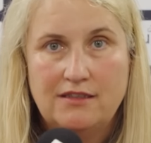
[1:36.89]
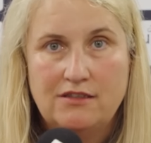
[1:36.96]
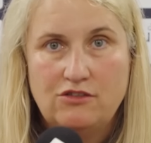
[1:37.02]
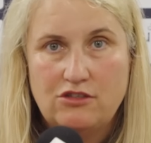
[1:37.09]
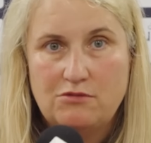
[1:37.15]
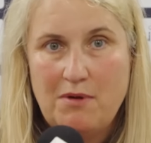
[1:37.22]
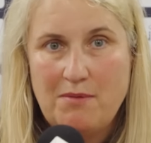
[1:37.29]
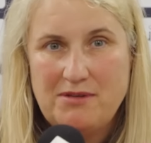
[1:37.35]

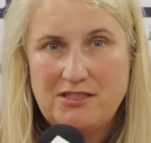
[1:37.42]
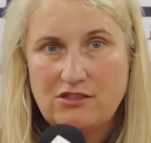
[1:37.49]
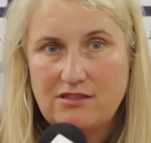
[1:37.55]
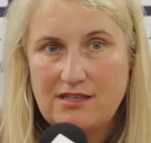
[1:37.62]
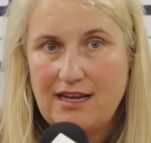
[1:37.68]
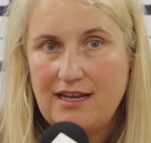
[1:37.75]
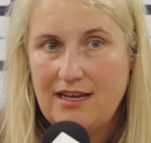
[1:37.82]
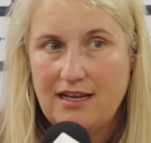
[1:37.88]
just maybe just
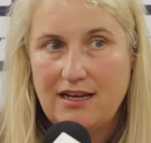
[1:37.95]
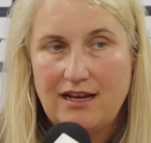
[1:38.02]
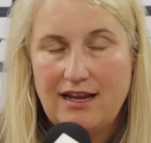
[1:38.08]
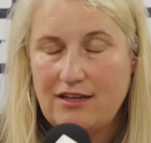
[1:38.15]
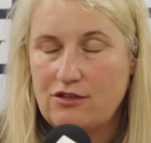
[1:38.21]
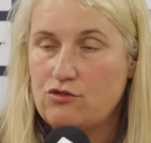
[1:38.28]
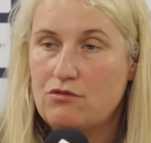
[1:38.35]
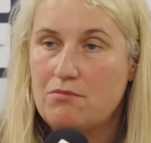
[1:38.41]
taking an
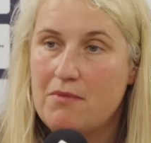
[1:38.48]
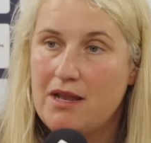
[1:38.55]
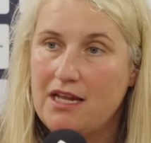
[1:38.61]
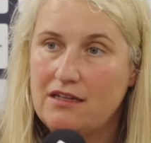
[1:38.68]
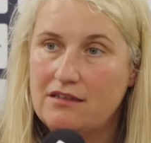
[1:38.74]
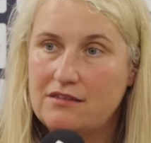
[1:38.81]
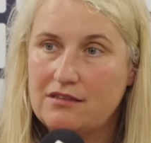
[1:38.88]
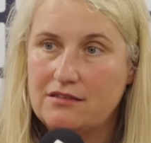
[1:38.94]
extra
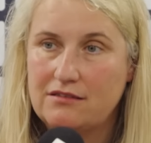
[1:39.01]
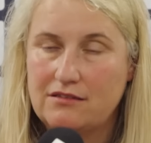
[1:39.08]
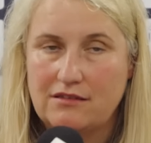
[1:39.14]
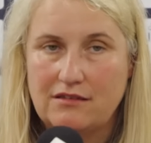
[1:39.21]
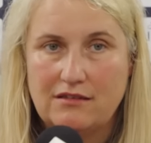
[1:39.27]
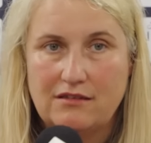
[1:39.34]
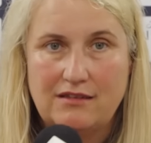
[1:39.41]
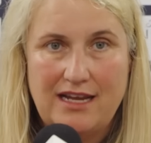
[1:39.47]
minute,
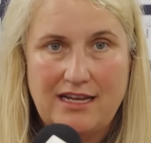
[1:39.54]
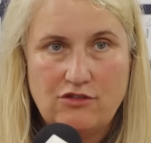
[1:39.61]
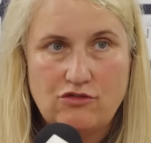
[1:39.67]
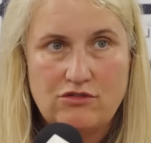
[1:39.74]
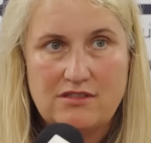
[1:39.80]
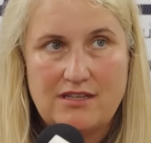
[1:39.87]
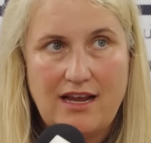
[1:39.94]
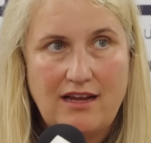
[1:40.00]
an
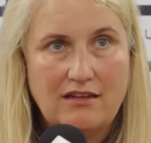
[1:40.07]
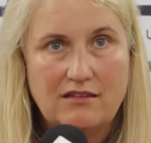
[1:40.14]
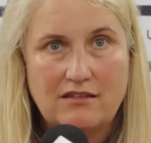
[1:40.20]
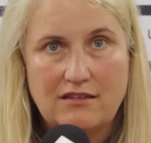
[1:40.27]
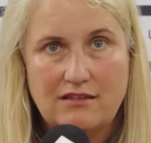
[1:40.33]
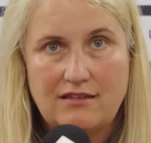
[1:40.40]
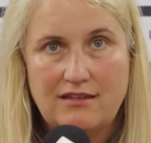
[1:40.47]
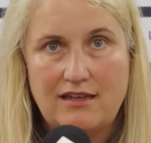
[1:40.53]
extra second,
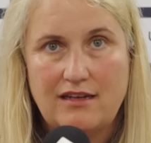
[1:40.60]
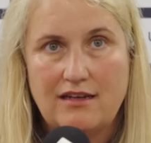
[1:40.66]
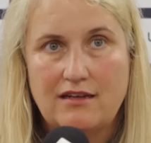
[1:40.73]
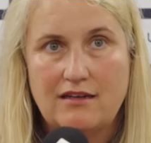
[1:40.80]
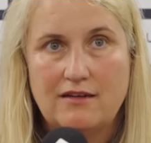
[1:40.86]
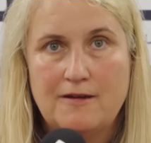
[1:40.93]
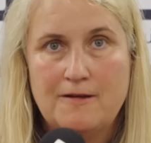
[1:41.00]
I think.